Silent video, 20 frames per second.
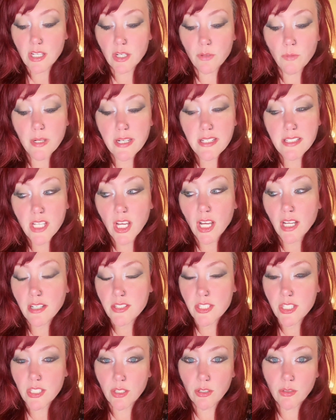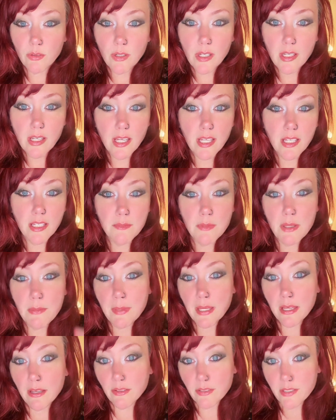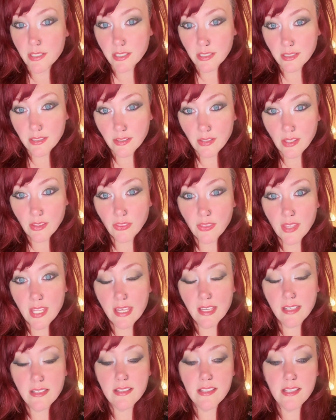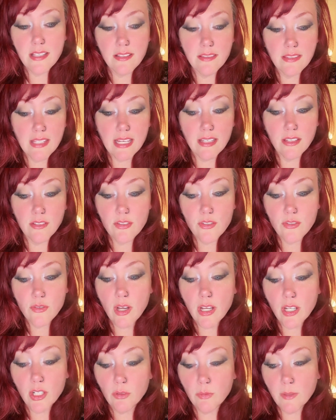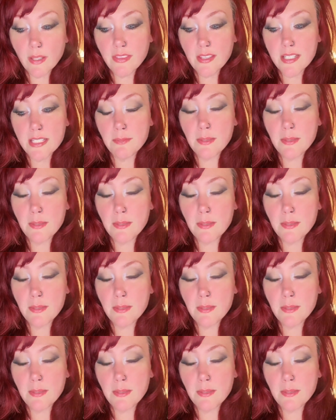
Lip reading: So I want to talk to you about the things that you struggle with,